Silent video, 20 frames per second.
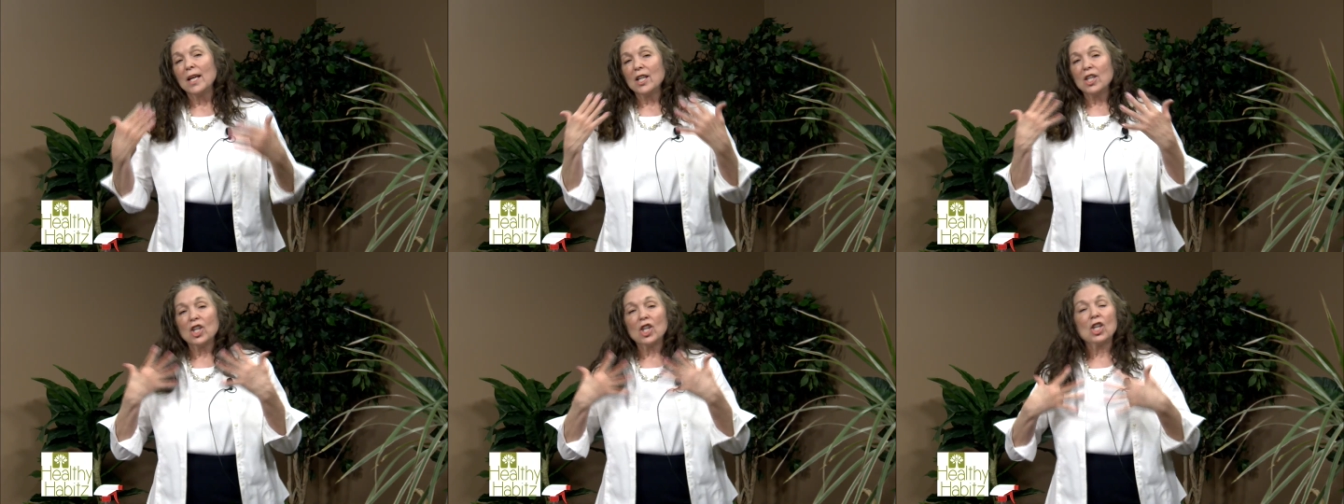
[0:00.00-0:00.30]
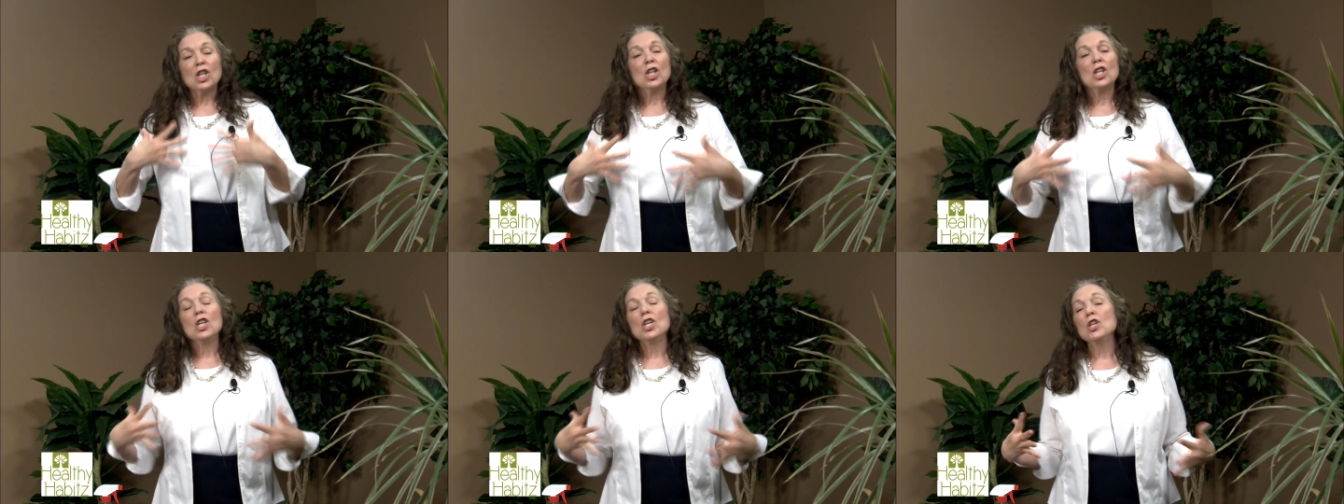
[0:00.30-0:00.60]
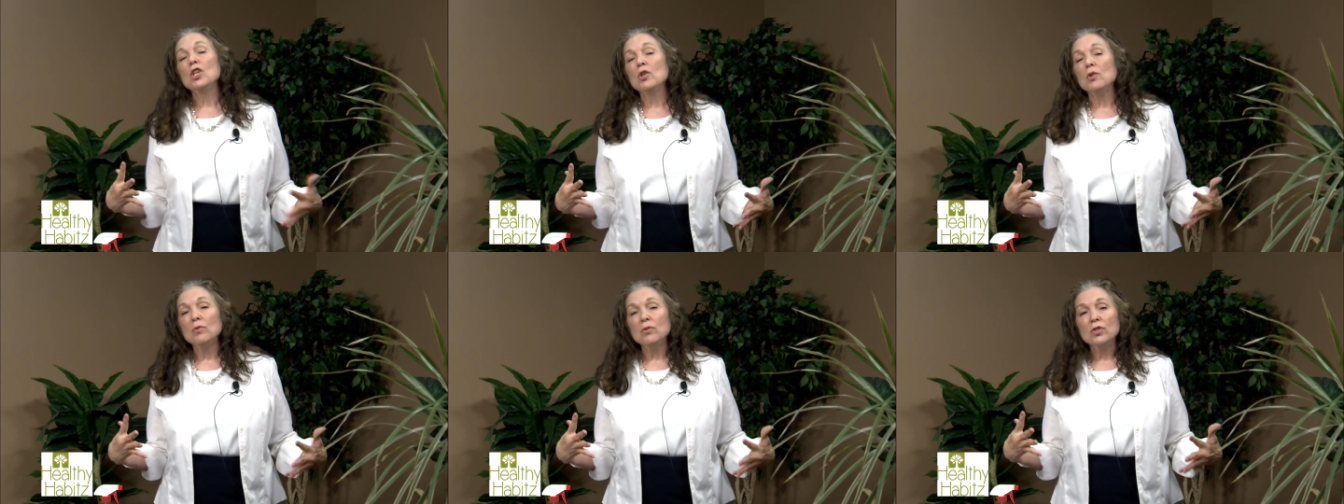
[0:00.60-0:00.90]

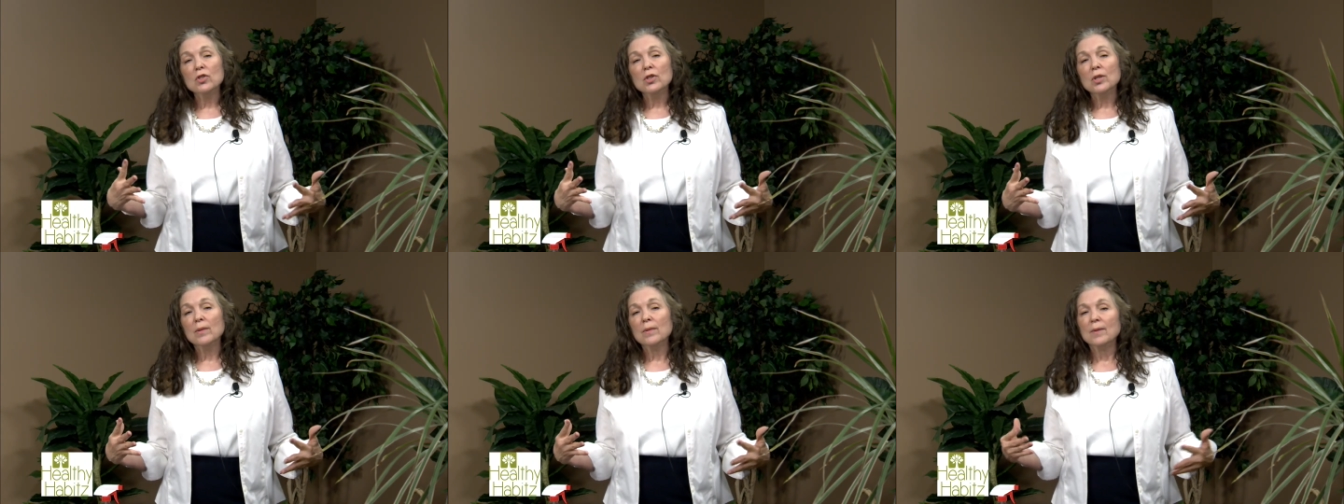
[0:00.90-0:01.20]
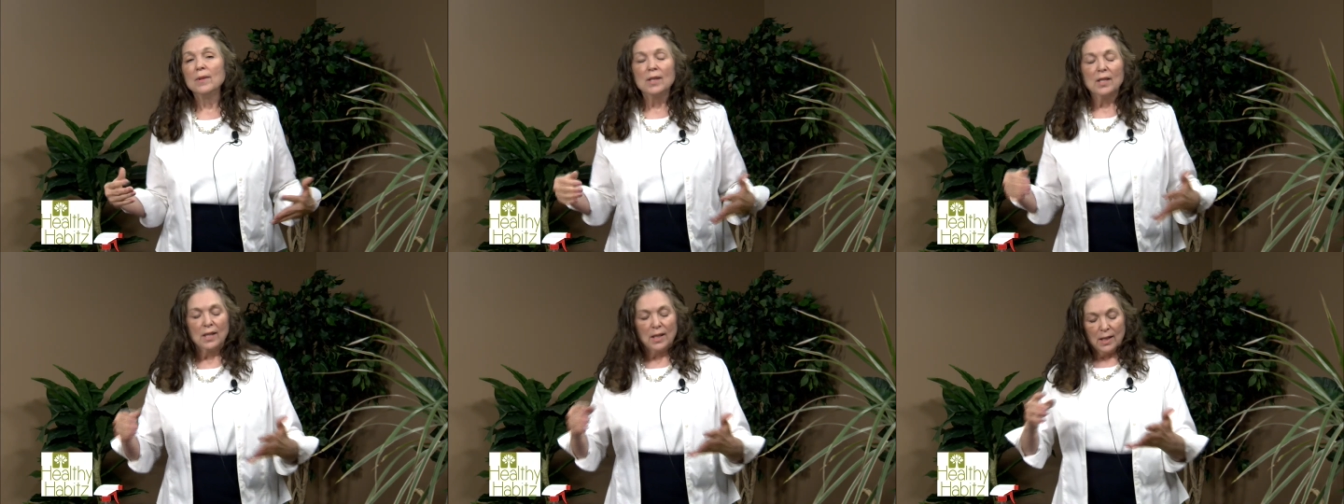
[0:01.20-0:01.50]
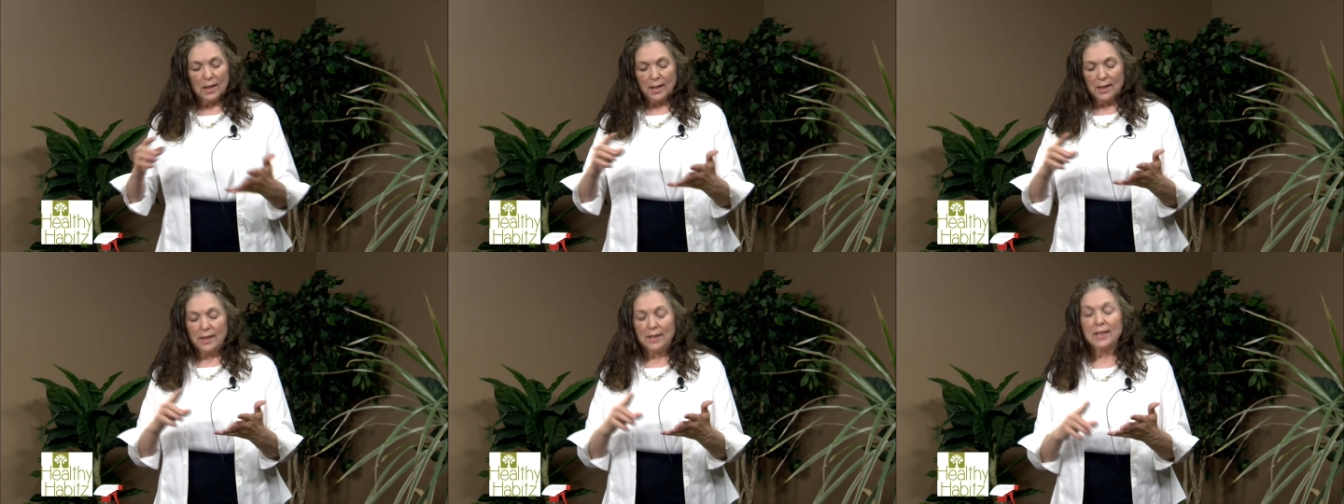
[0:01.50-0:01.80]
Huge.
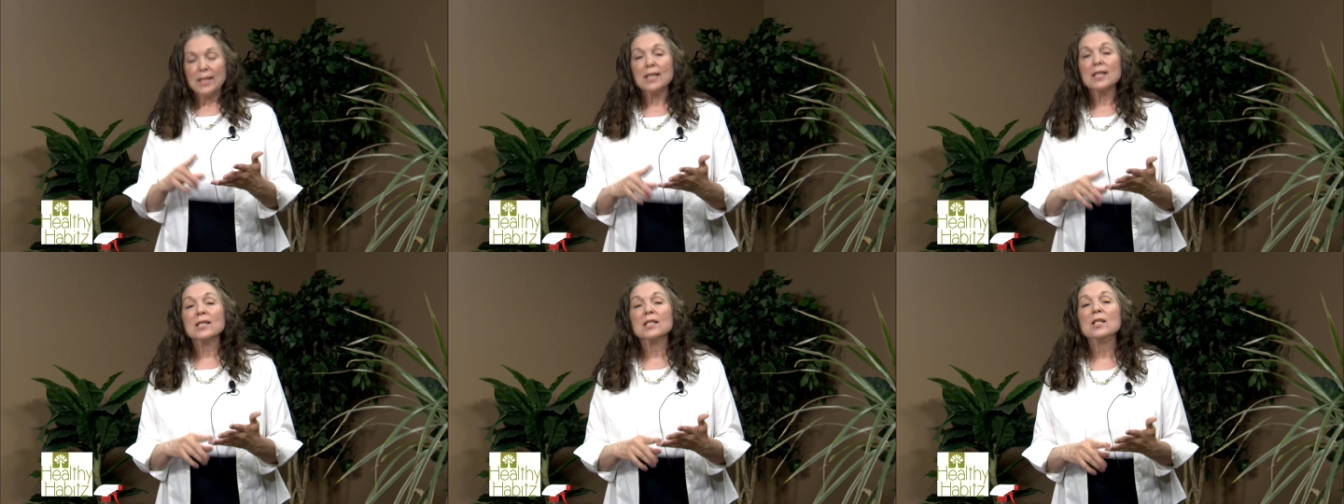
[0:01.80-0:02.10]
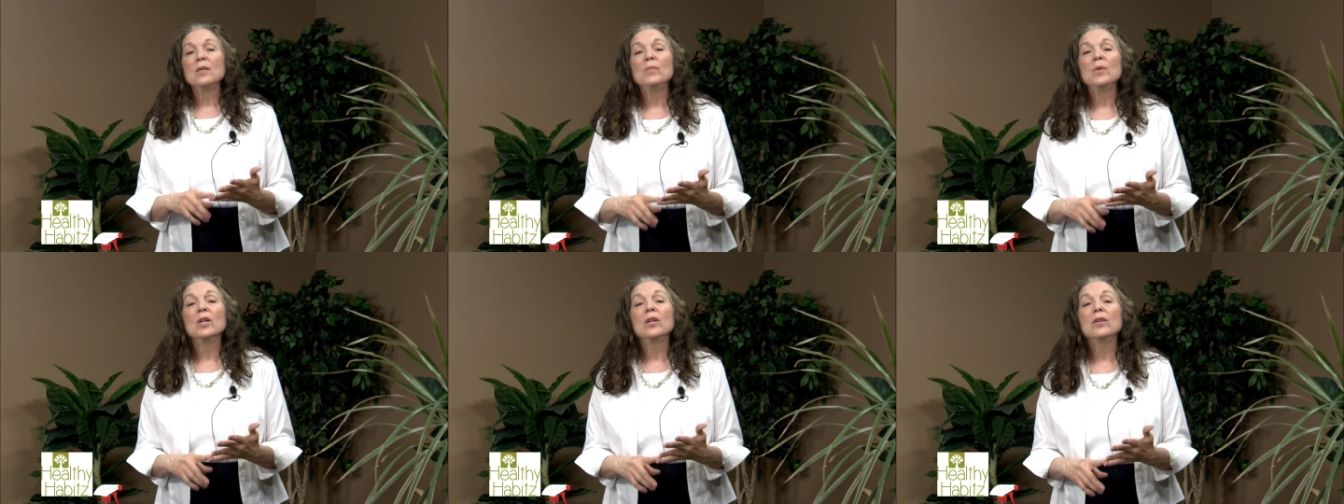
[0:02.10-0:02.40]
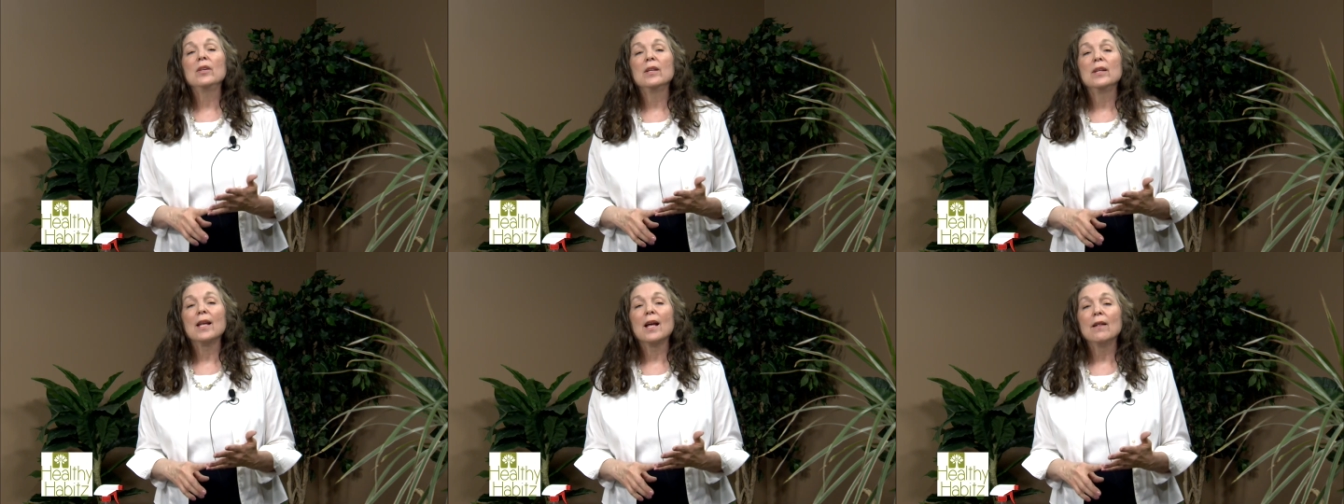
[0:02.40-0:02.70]
60
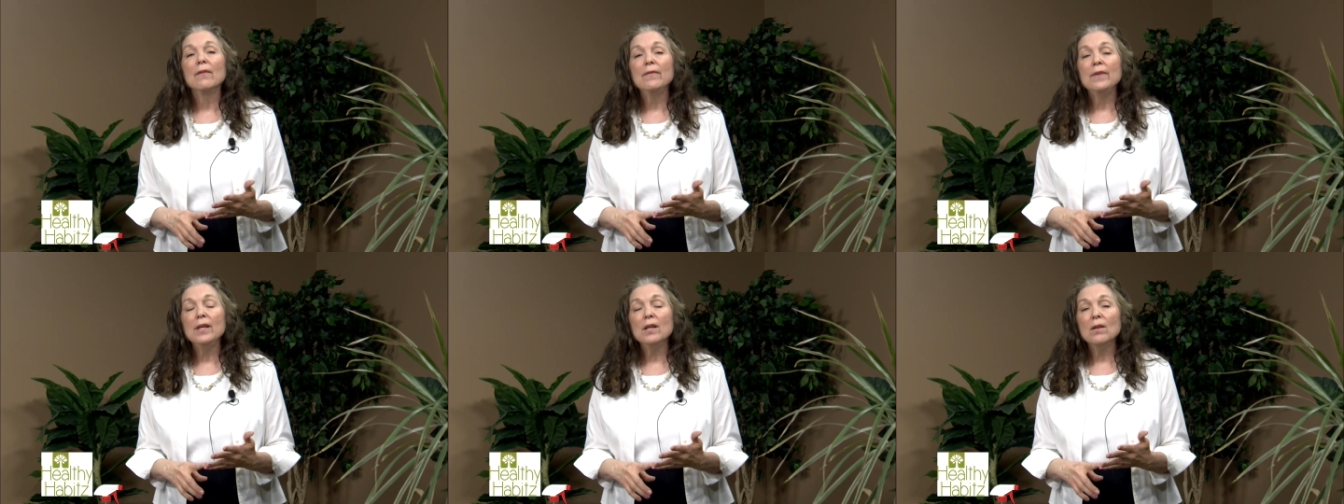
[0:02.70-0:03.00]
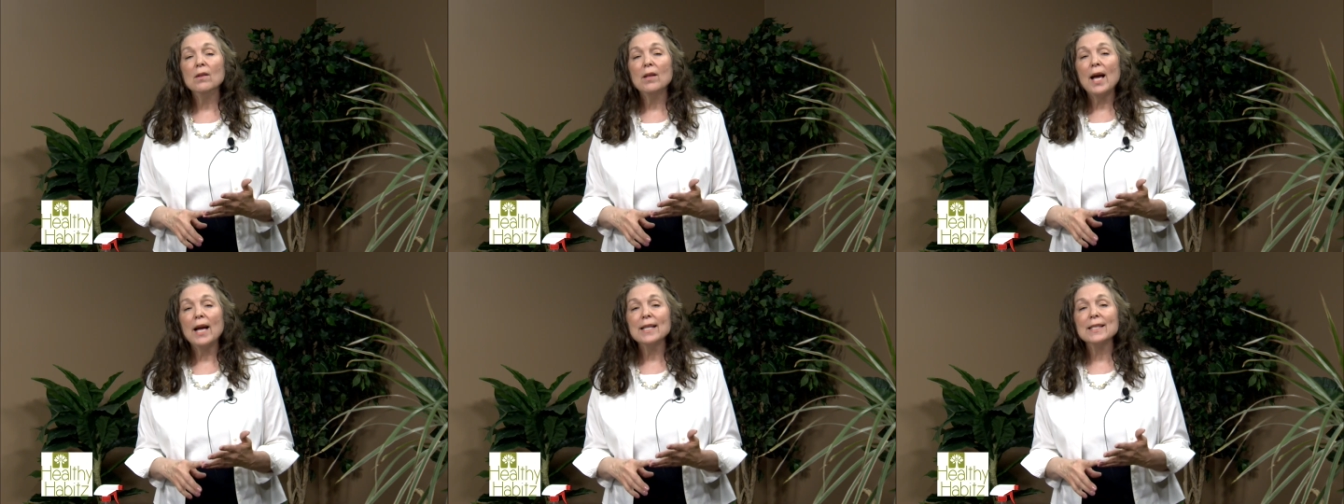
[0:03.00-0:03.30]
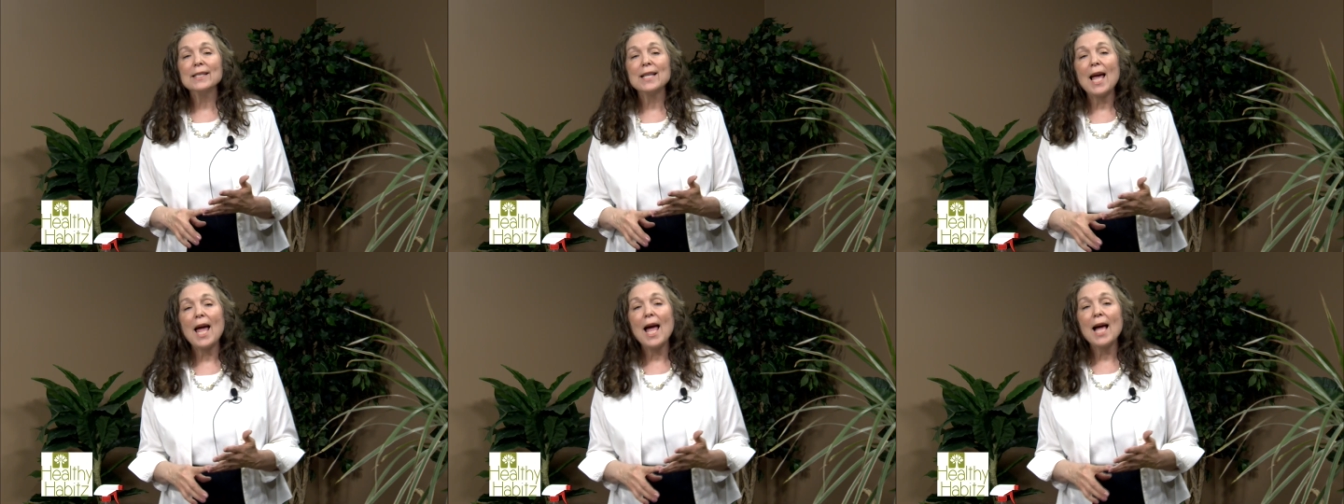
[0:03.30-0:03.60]
million alveoli
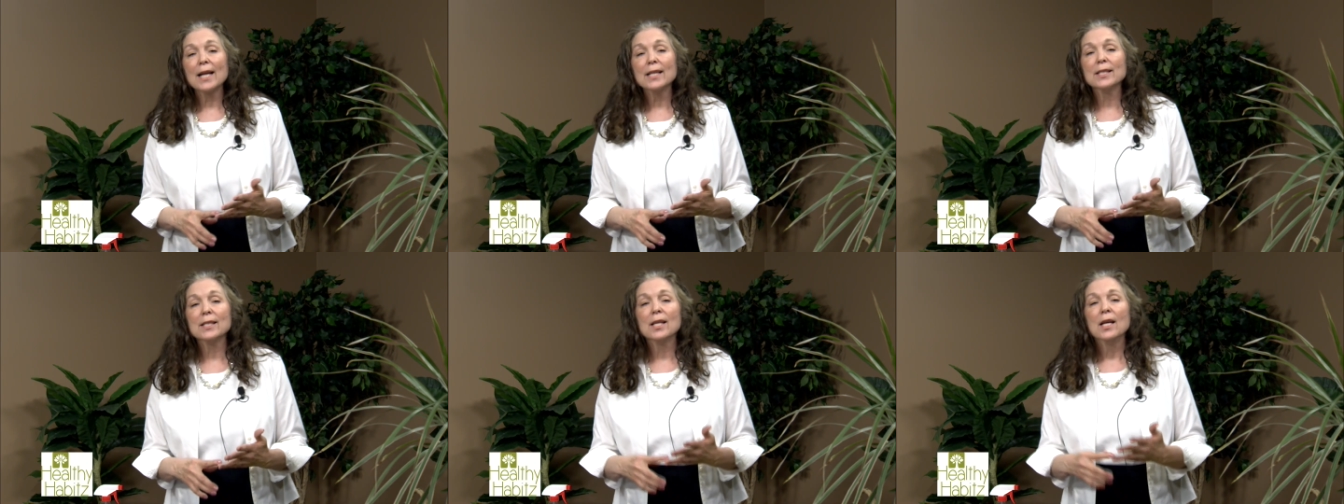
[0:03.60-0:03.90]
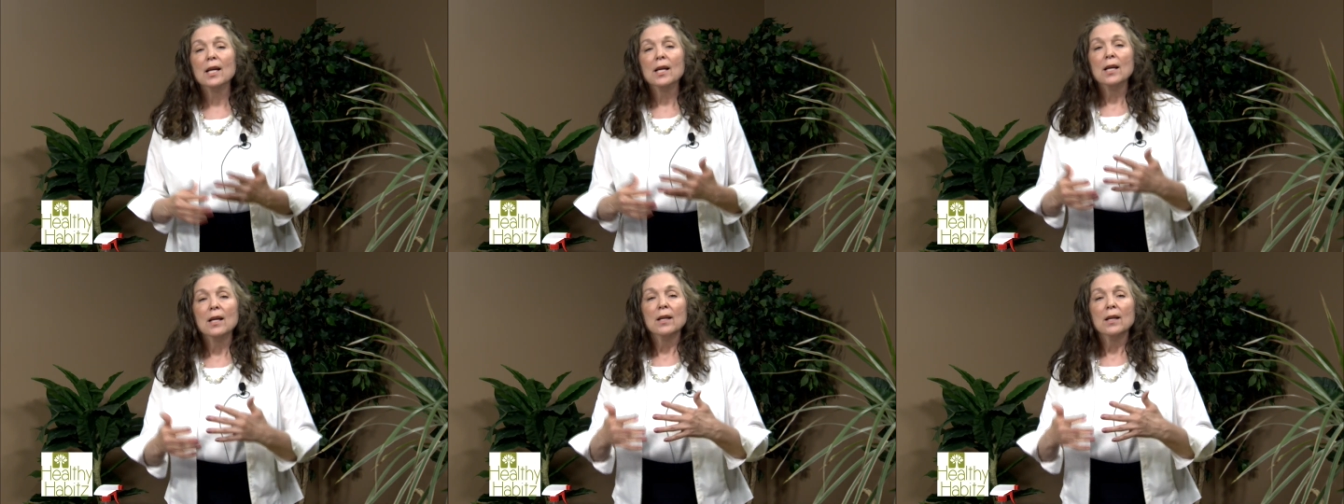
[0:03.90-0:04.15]
sacs